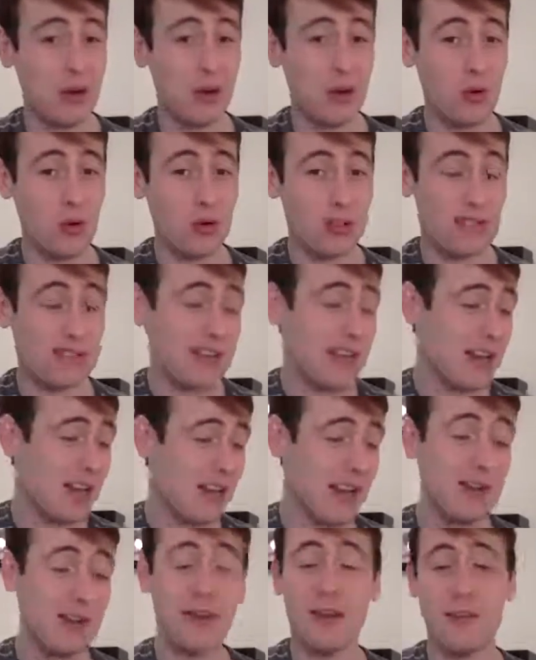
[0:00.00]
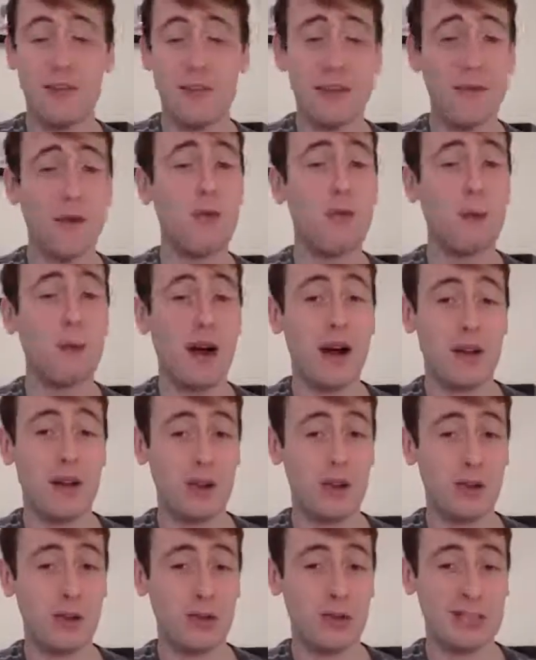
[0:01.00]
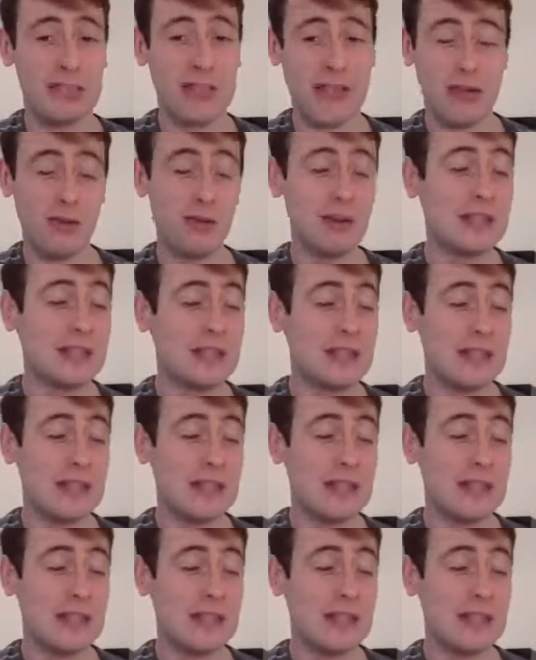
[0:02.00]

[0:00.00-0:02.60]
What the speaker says: chords, full bar chords now.